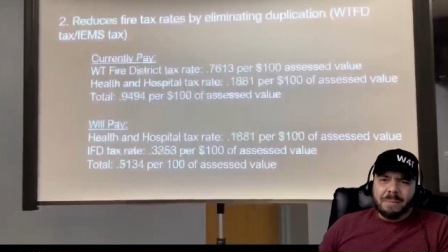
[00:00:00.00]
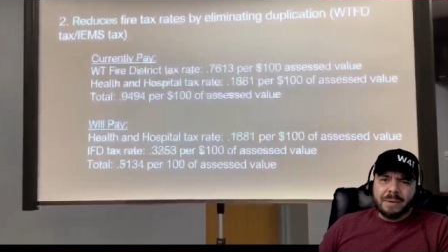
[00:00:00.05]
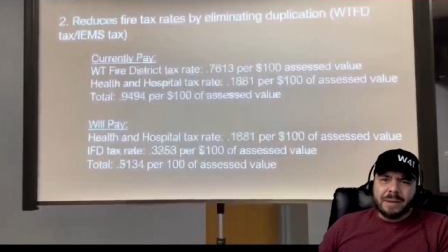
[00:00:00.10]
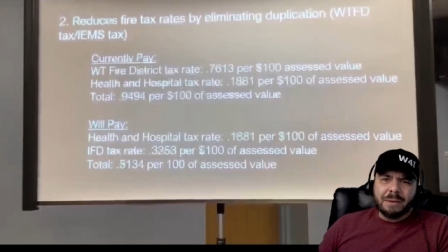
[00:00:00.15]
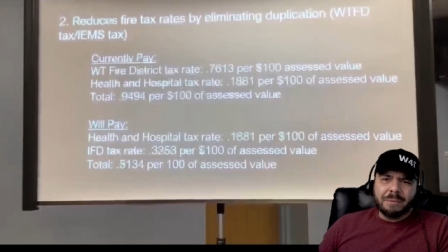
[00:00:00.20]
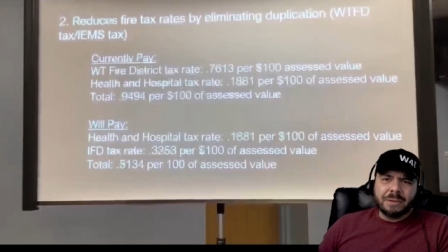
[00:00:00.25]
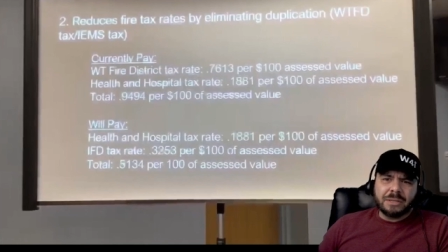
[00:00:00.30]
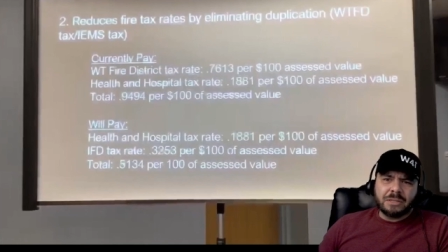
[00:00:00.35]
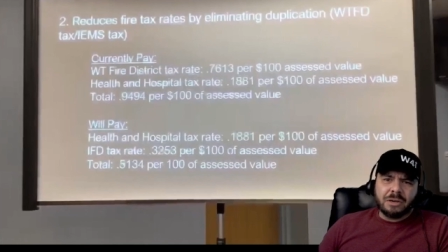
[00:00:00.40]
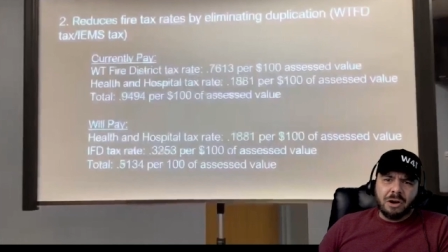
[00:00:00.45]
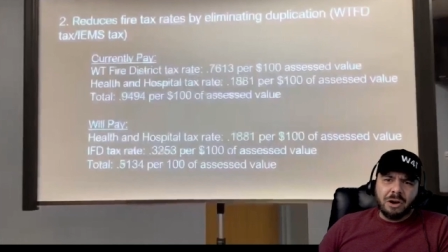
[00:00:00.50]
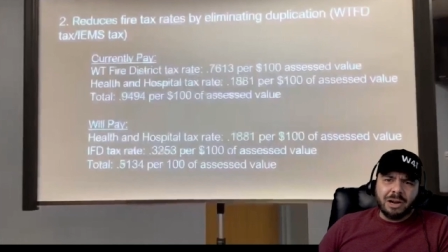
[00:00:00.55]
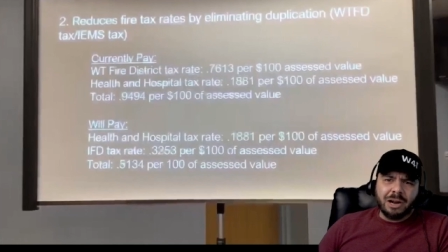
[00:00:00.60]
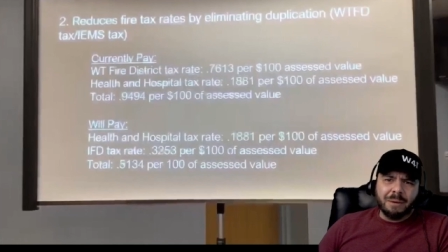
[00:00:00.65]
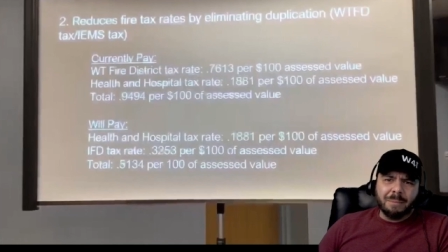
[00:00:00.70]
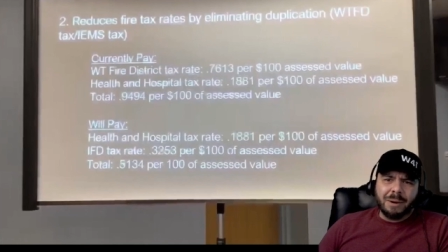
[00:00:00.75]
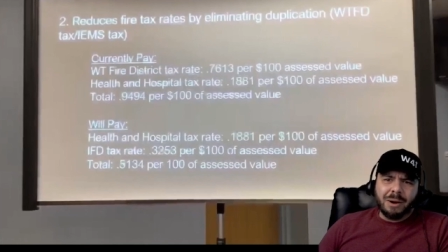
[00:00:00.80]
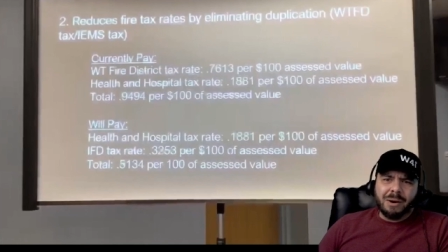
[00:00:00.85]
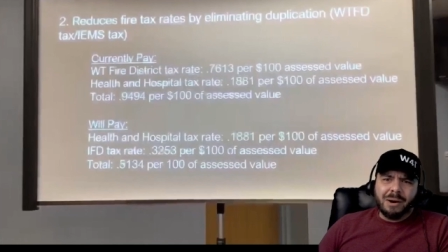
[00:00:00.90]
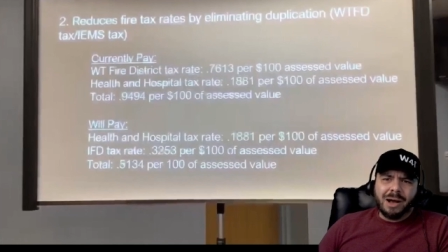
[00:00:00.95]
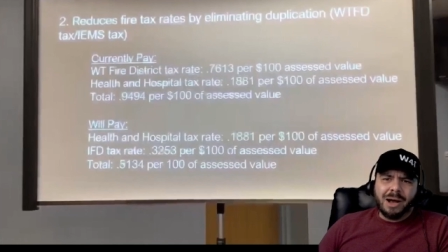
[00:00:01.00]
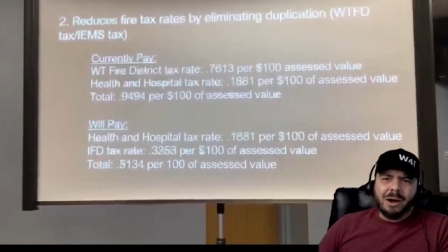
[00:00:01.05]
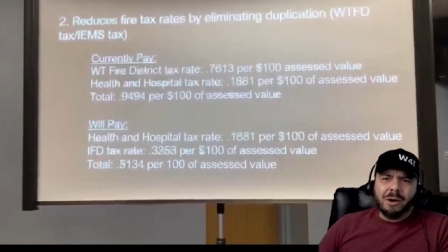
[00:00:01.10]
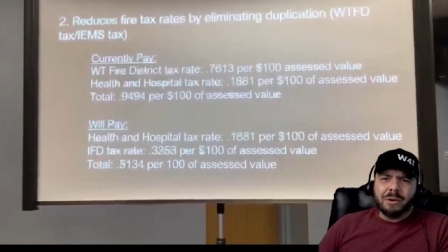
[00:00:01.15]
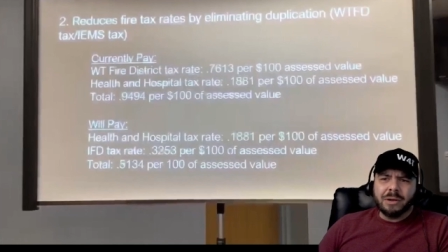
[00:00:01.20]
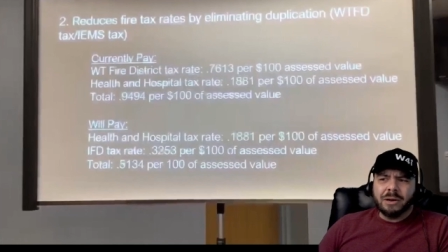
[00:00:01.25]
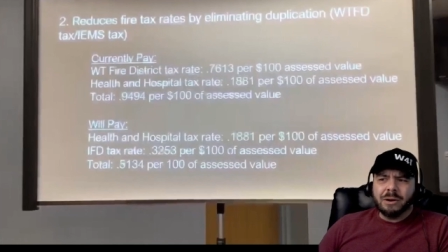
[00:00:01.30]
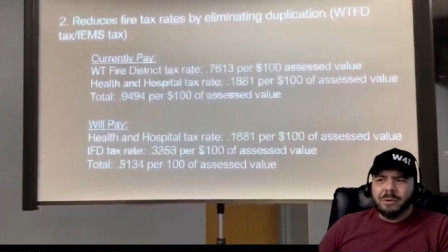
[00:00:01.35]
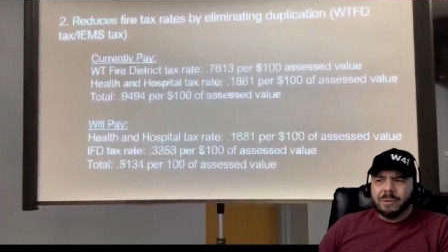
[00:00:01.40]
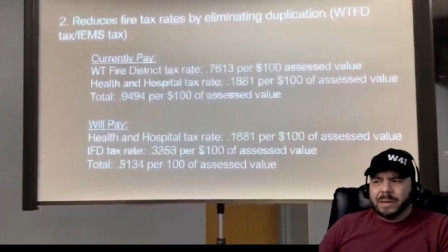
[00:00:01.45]
and he was talking about how,
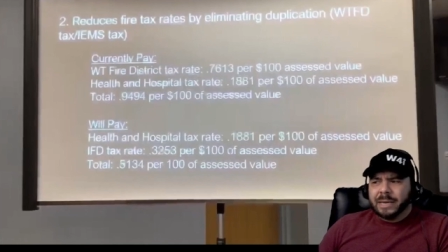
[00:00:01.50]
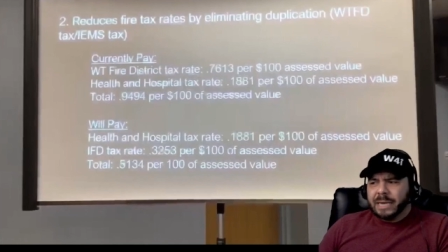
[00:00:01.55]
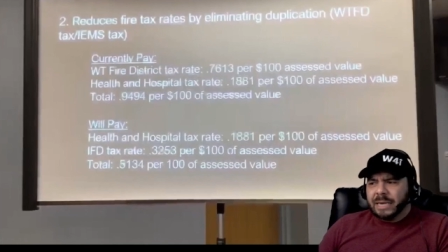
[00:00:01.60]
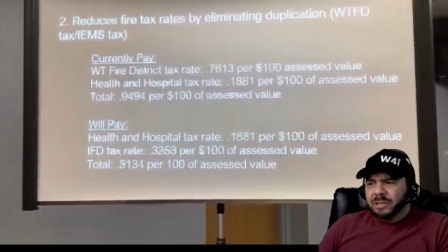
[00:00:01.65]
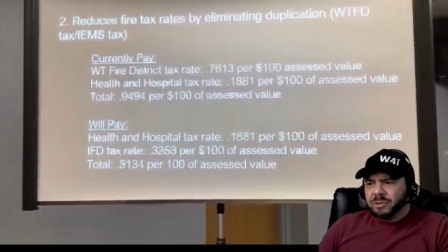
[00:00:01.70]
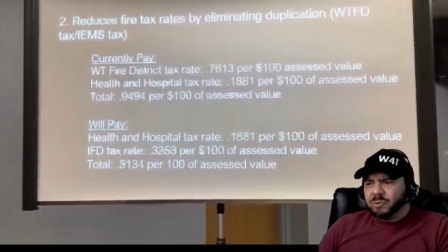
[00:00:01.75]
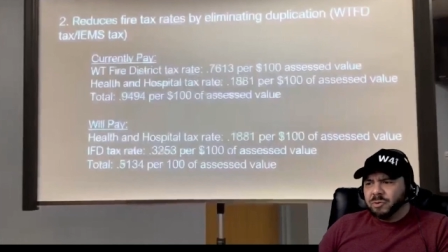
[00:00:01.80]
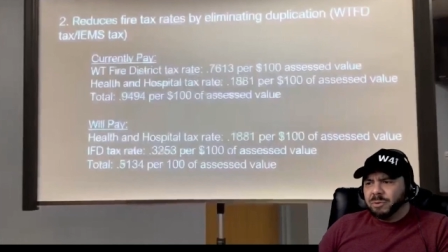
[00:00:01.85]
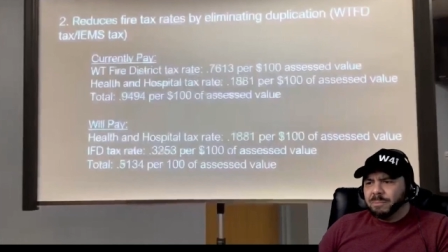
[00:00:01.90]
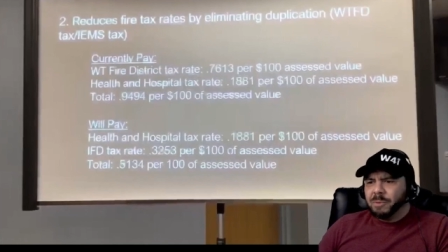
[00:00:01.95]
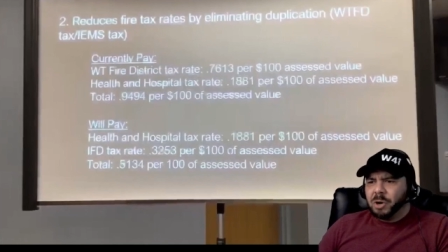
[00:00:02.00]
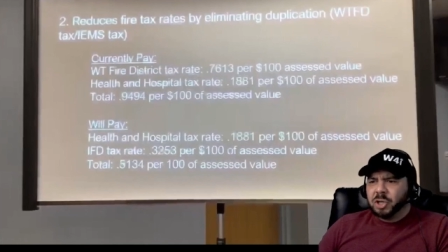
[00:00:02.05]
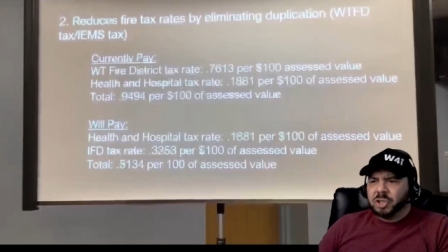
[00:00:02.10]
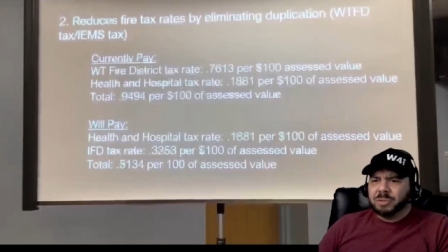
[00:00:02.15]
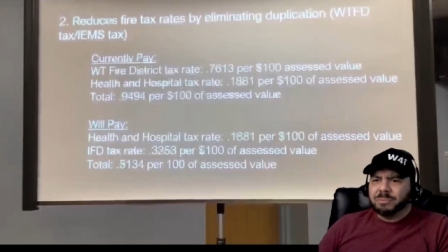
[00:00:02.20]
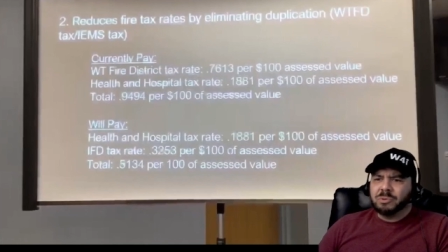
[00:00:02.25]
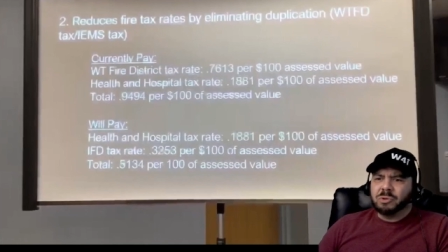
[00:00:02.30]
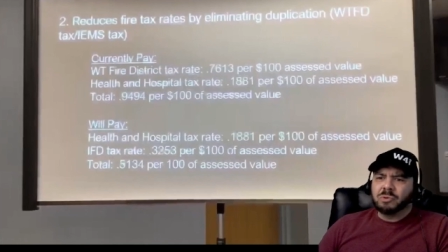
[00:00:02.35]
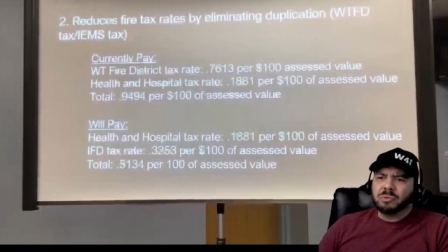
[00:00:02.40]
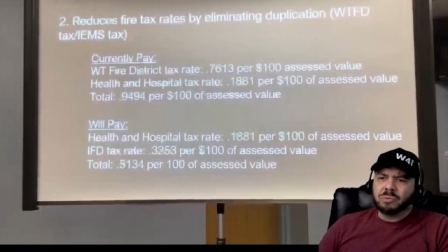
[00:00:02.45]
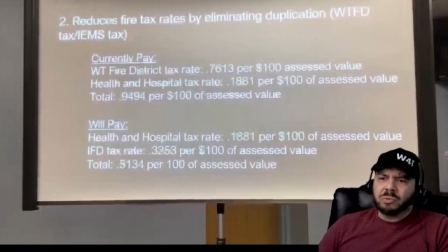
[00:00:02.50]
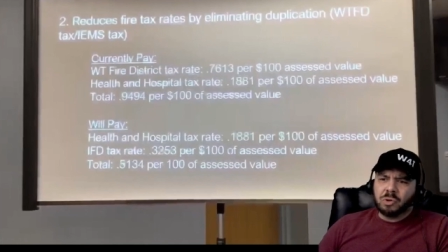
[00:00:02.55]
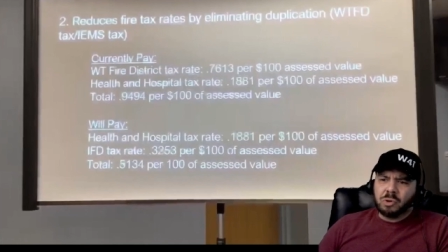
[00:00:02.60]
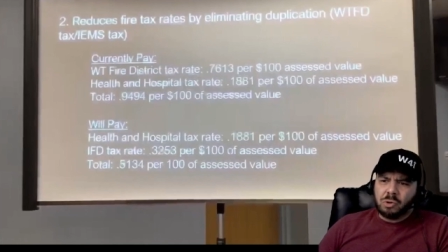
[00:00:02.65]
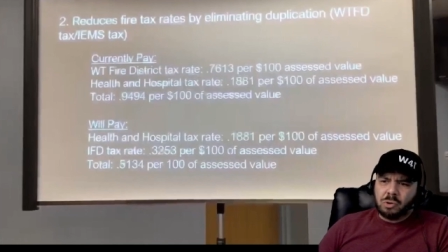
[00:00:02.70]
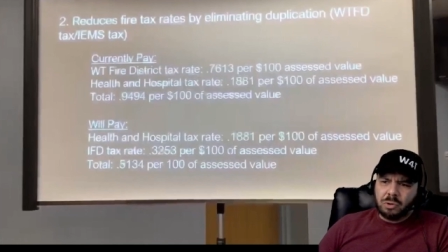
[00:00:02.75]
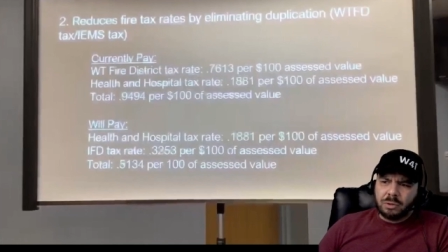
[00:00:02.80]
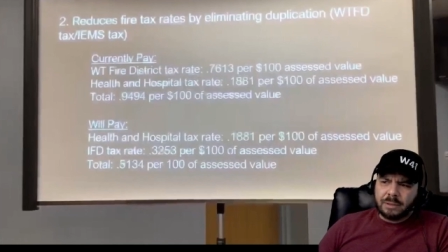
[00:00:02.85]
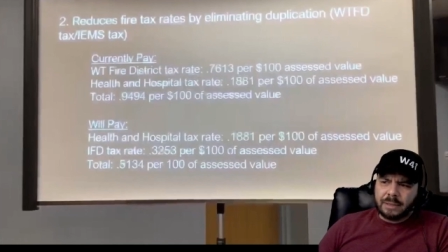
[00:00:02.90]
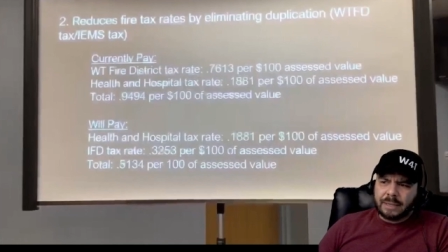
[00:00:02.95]
he's doing multiple
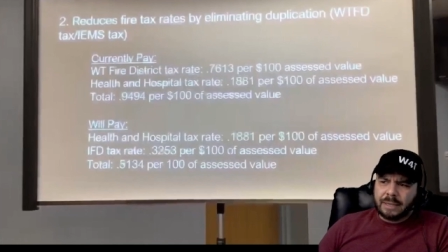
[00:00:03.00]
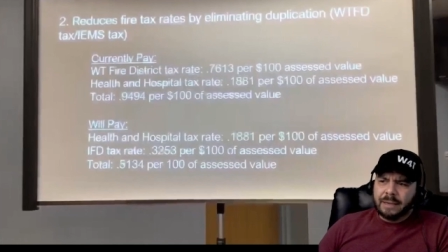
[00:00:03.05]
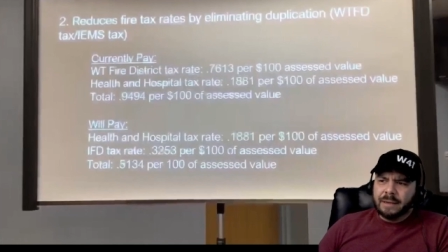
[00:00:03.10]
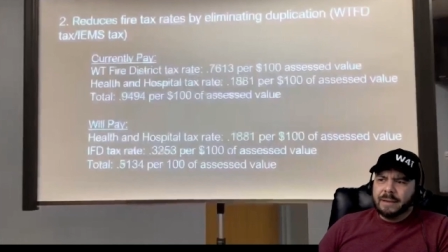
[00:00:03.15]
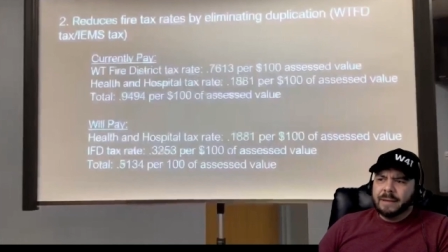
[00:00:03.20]
roles,